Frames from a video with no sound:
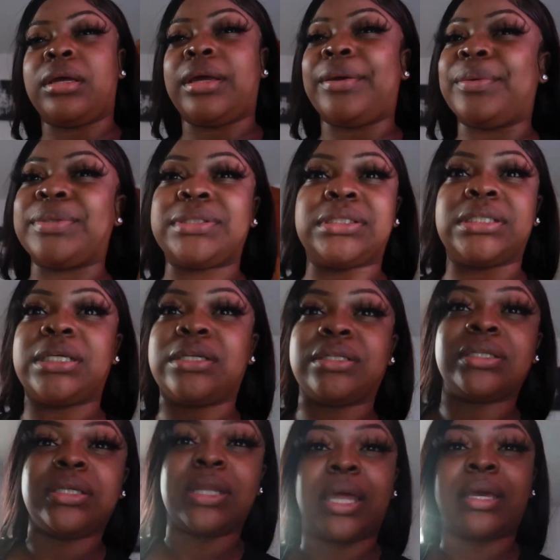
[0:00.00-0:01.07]
it was
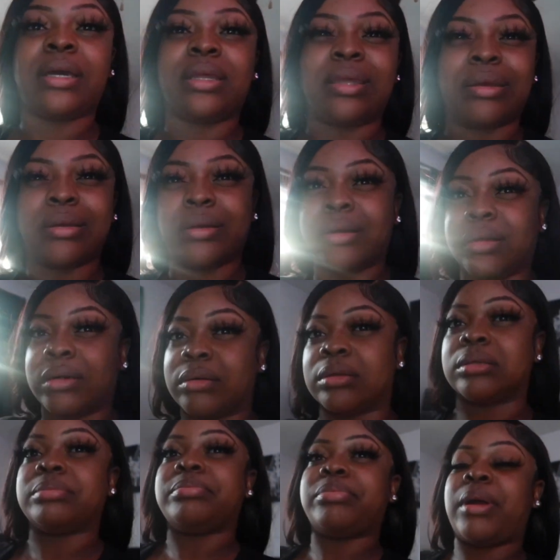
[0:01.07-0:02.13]
literally like a year or
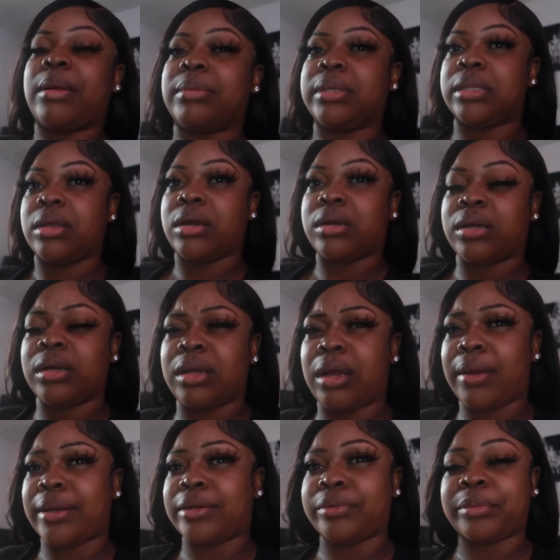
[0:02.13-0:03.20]
probably longer ago,
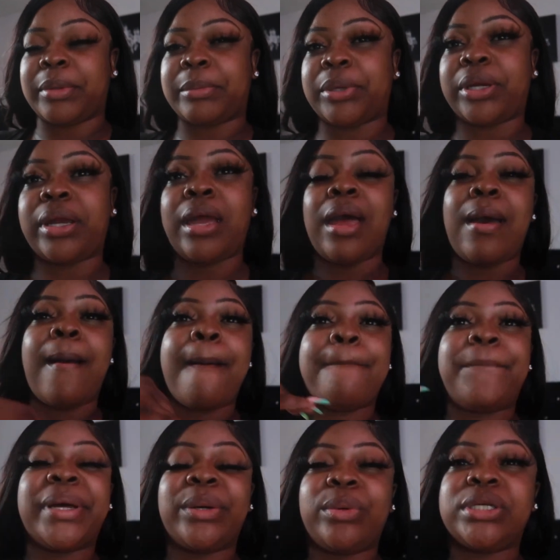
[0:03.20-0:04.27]
I don't remember.
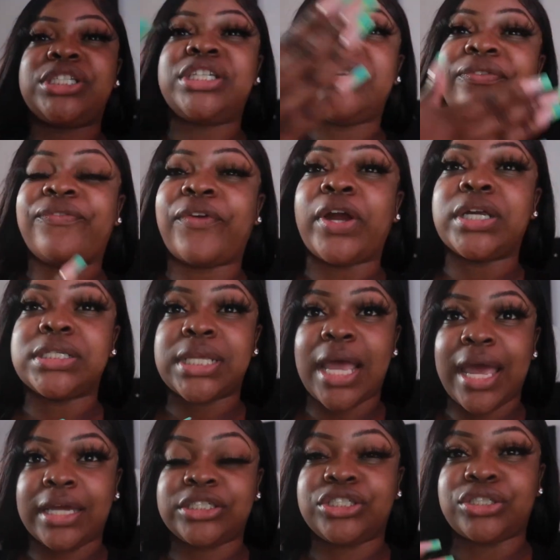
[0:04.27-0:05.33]
But when she first
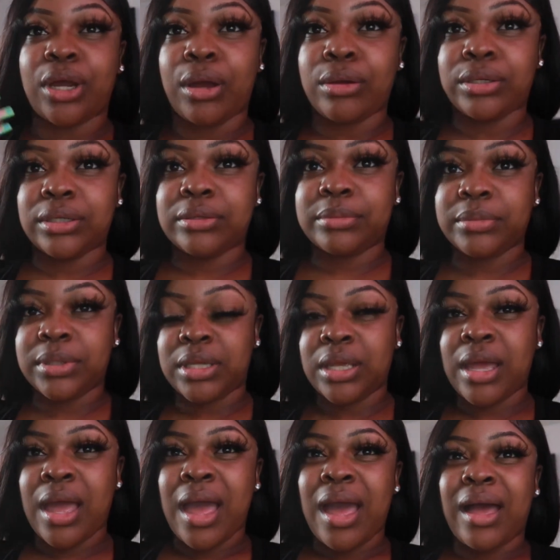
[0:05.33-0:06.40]
had showed them,
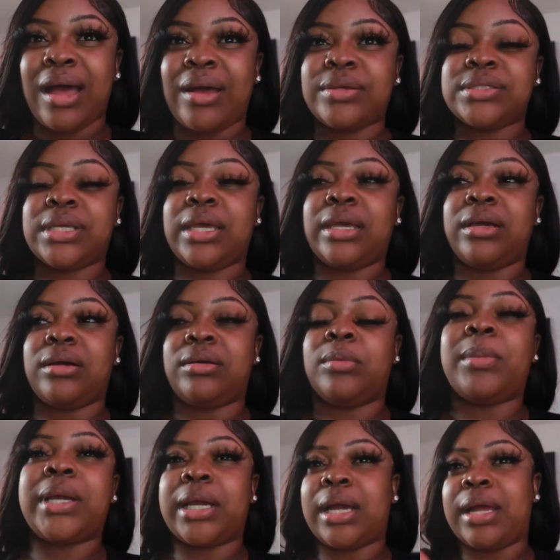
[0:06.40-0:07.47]
I was like, oh
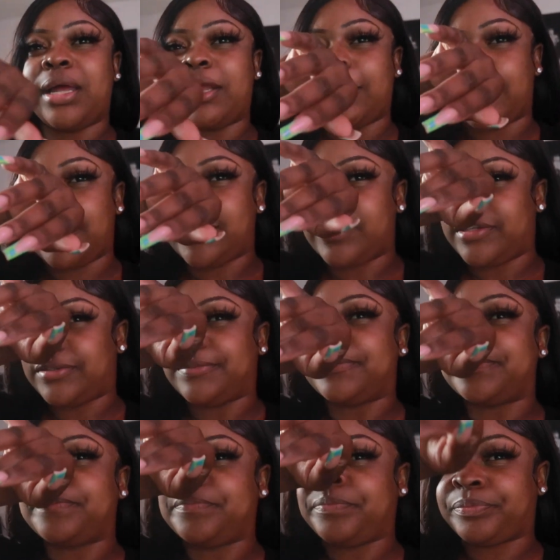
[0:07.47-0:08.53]
my god,
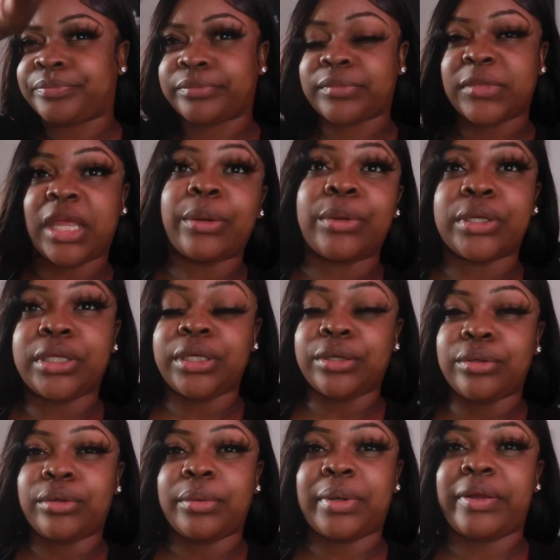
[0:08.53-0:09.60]
they were cute
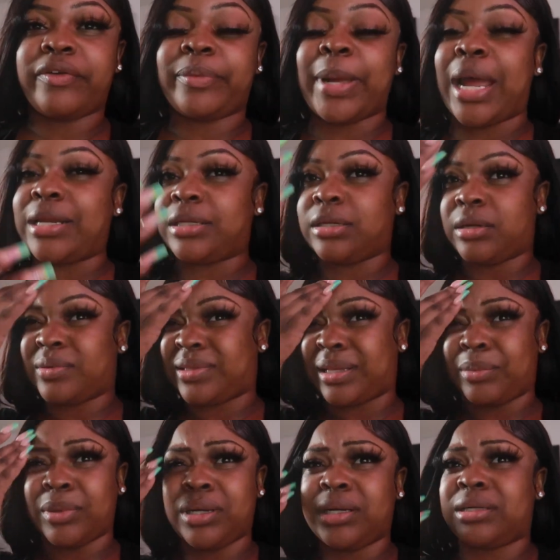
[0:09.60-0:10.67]
or whatever, but I didn't know what they
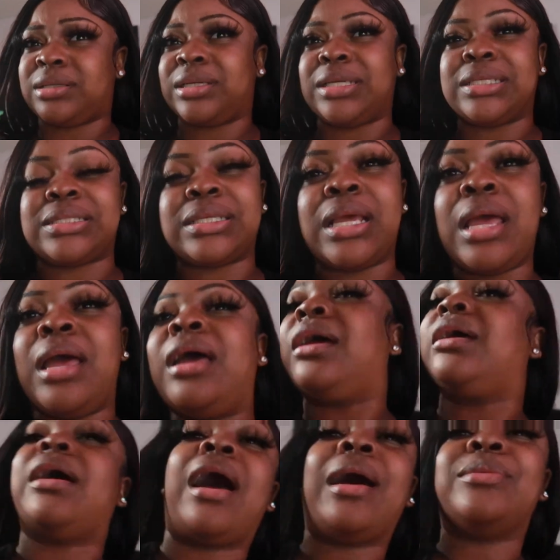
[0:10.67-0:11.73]
were because
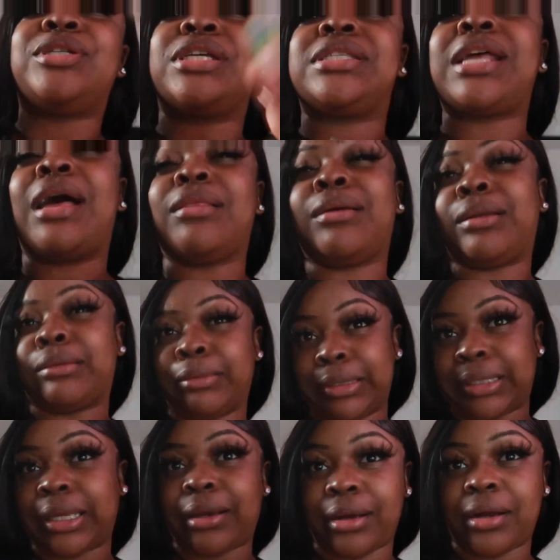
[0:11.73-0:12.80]
I'm just not learning what
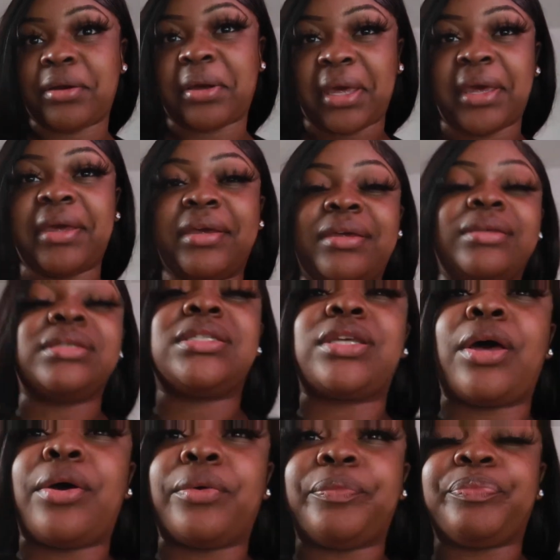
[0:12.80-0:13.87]
they are, okay?
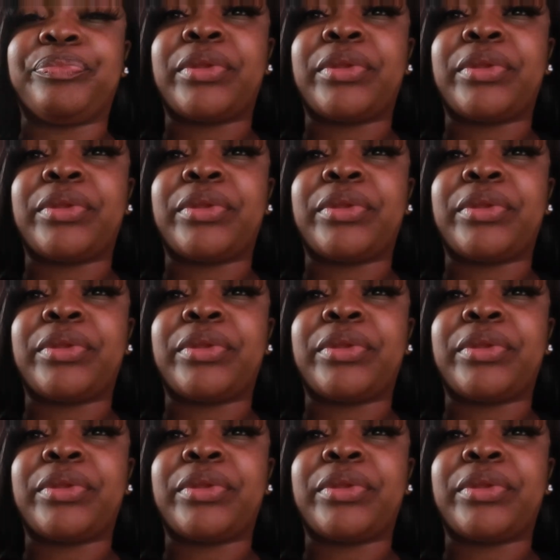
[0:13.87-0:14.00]
So